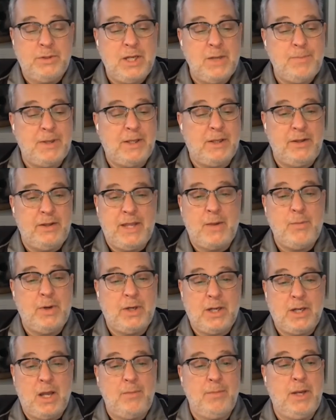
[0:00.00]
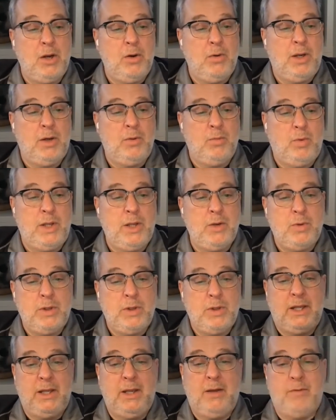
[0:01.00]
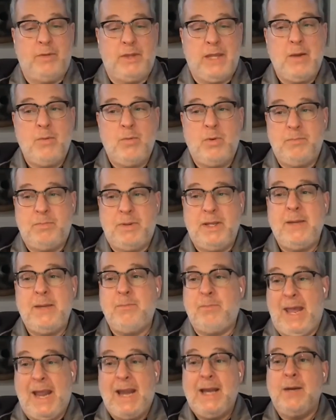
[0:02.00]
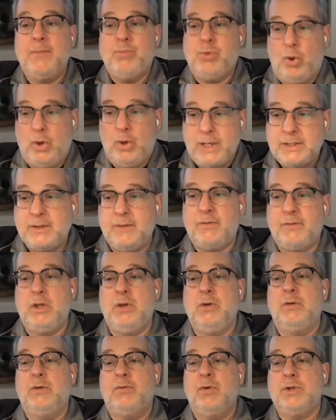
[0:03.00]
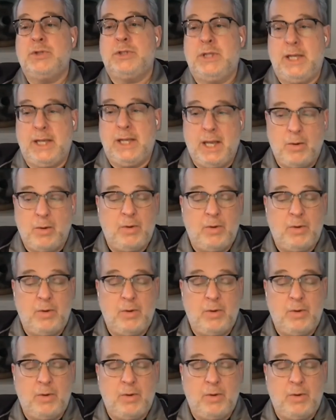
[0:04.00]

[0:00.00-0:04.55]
typically they would come here and they would be paid employees of the university.